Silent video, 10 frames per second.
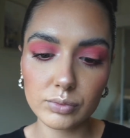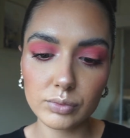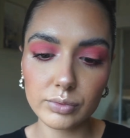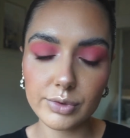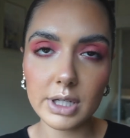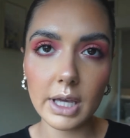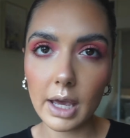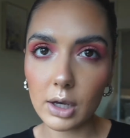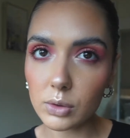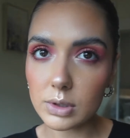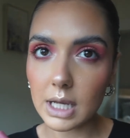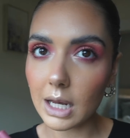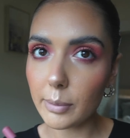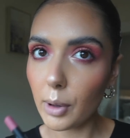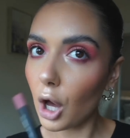Diego
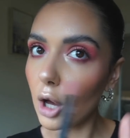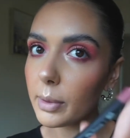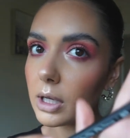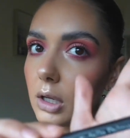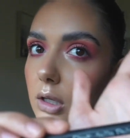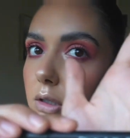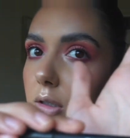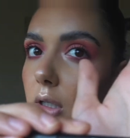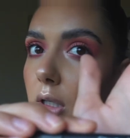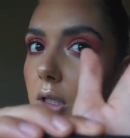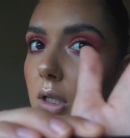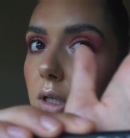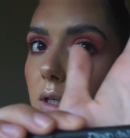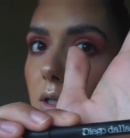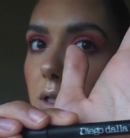Dalla Palma.
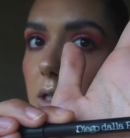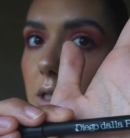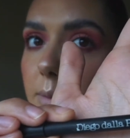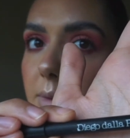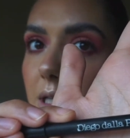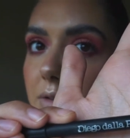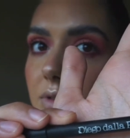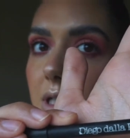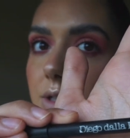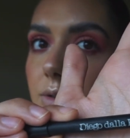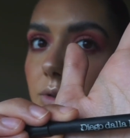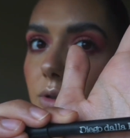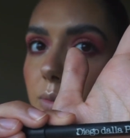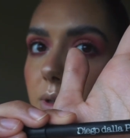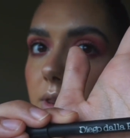I mean, I really don't know,
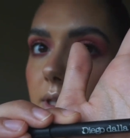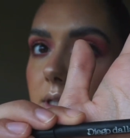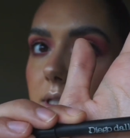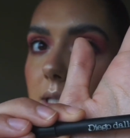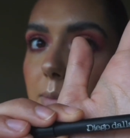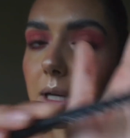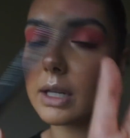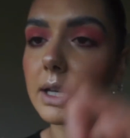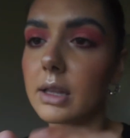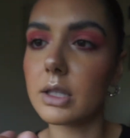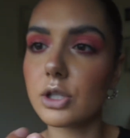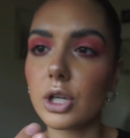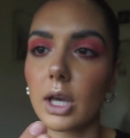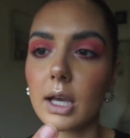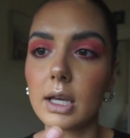but this lip liner in the
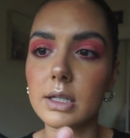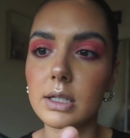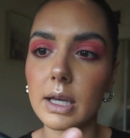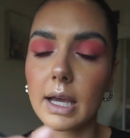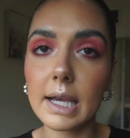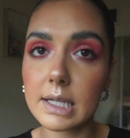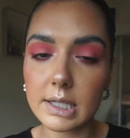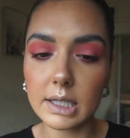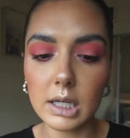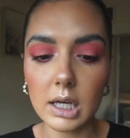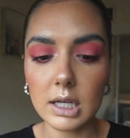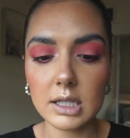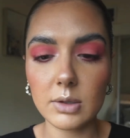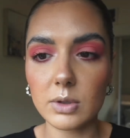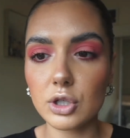shade 80.
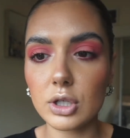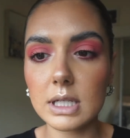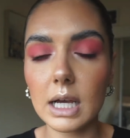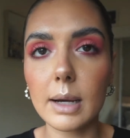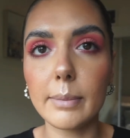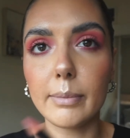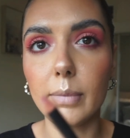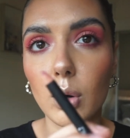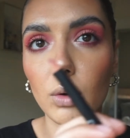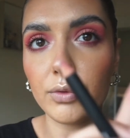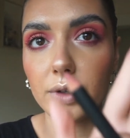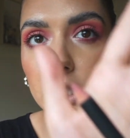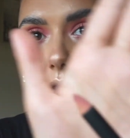So it's just like a mauvey